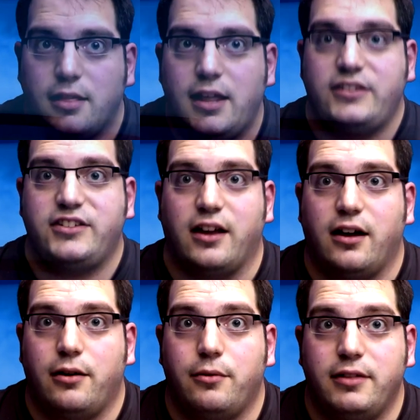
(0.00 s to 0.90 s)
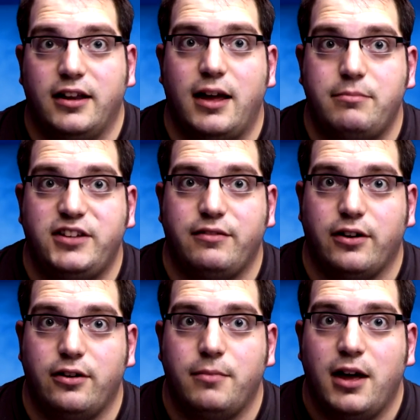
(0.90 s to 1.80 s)
Let's start with an empty
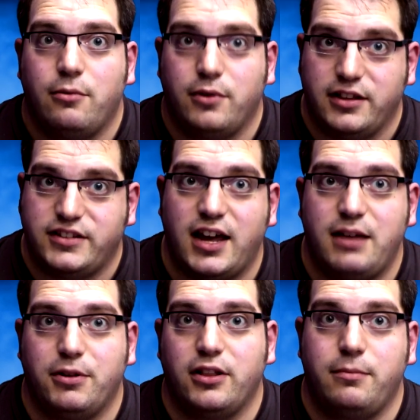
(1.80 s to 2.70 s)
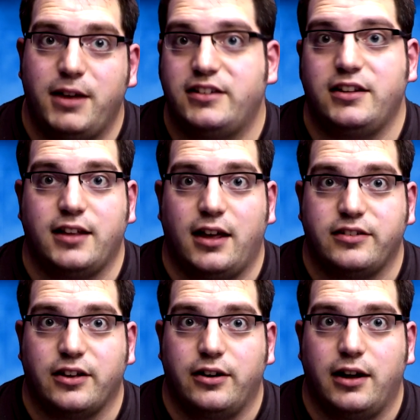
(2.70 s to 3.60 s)
room with a table and a mixing
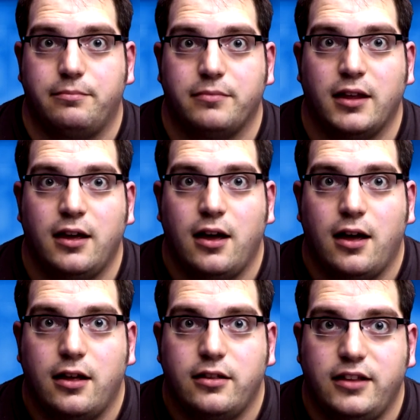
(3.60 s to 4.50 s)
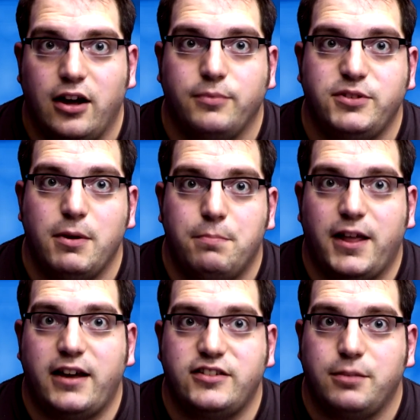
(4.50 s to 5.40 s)
desk on it. The optimum
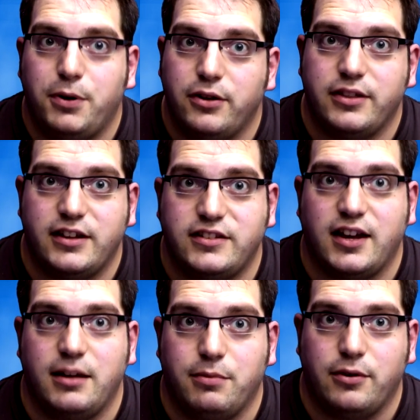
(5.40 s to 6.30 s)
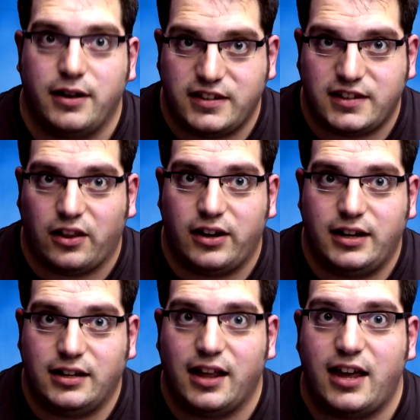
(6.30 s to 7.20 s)
place to put this table is
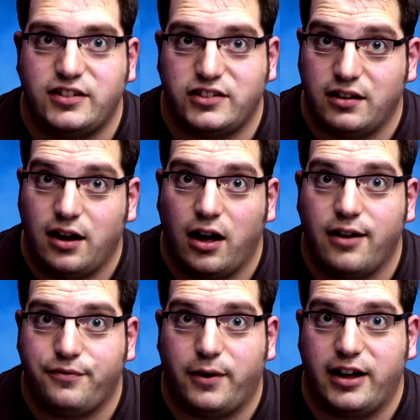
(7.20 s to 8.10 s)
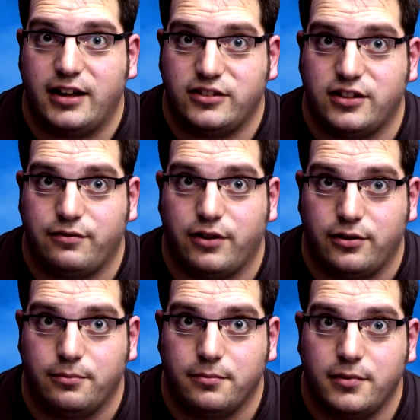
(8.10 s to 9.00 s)
slightly less than halfway into the
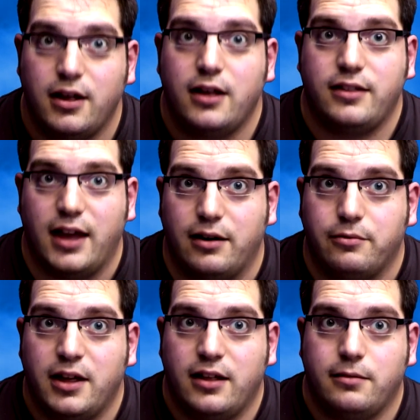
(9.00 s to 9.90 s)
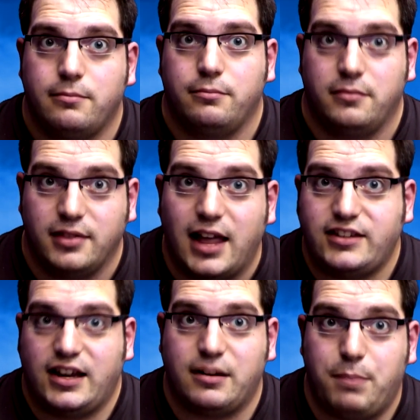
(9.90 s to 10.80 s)
room. Now,
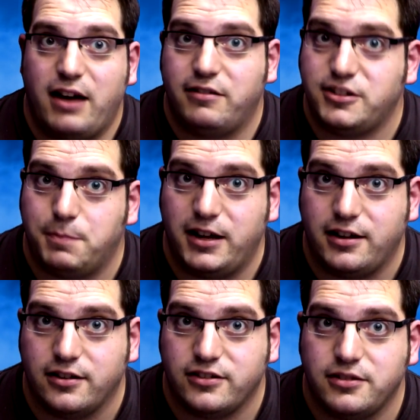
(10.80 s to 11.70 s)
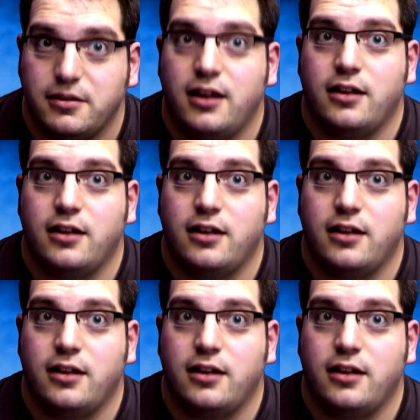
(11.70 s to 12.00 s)
let's add a pair of speakers.